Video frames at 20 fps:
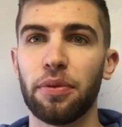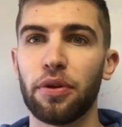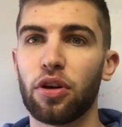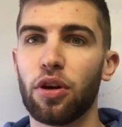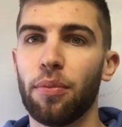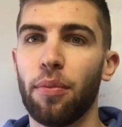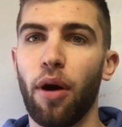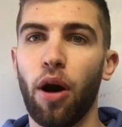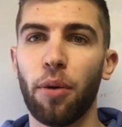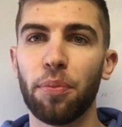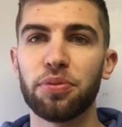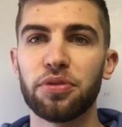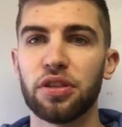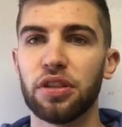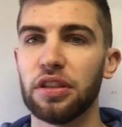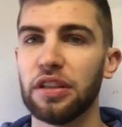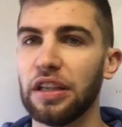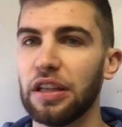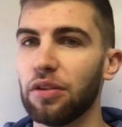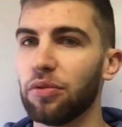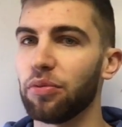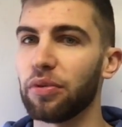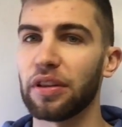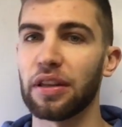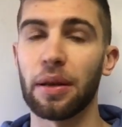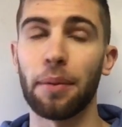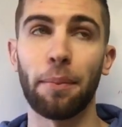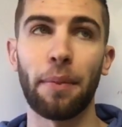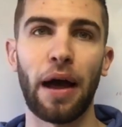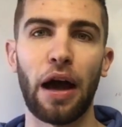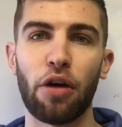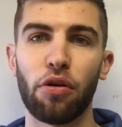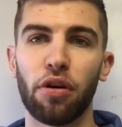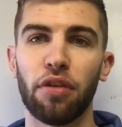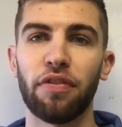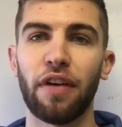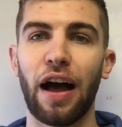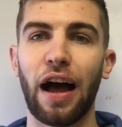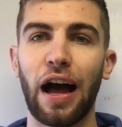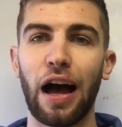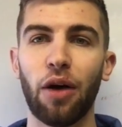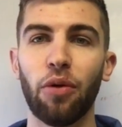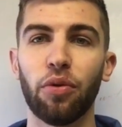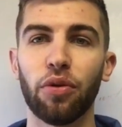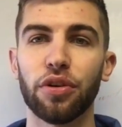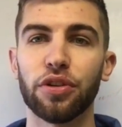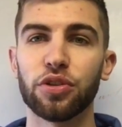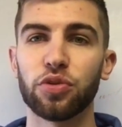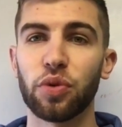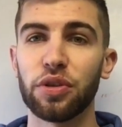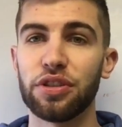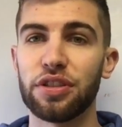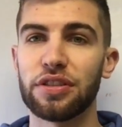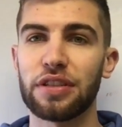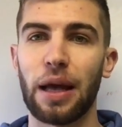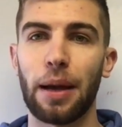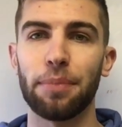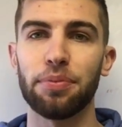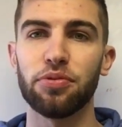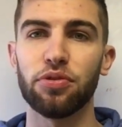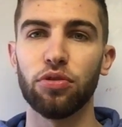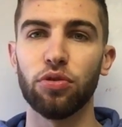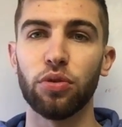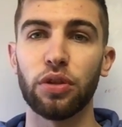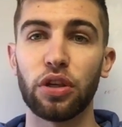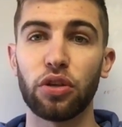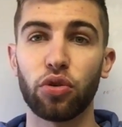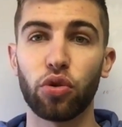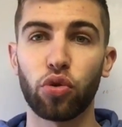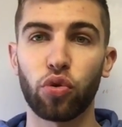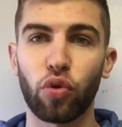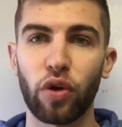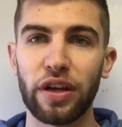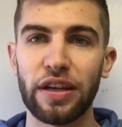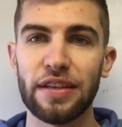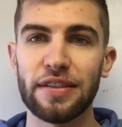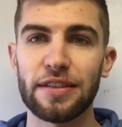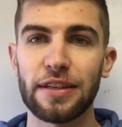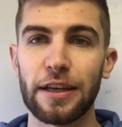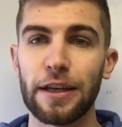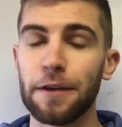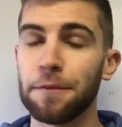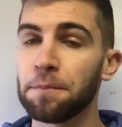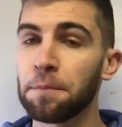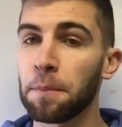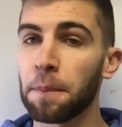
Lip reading: become obsolete within a matter of hours, which is absolutely crazy.